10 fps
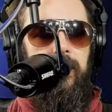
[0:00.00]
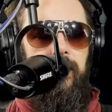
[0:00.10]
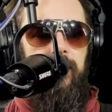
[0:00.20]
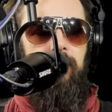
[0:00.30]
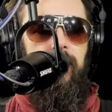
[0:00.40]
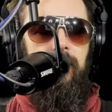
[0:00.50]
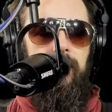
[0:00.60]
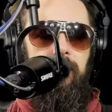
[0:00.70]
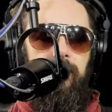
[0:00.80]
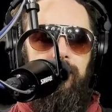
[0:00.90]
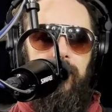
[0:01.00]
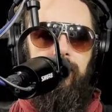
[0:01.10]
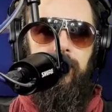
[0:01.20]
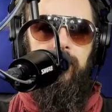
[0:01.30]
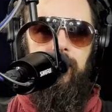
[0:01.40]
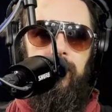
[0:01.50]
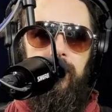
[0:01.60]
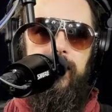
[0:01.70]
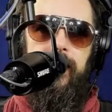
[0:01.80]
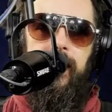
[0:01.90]
this video, do me a favor.
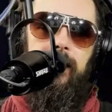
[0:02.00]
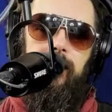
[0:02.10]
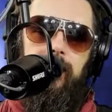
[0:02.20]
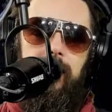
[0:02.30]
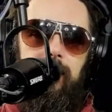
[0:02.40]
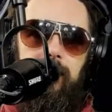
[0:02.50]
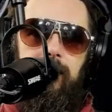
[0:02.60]
Say, you know,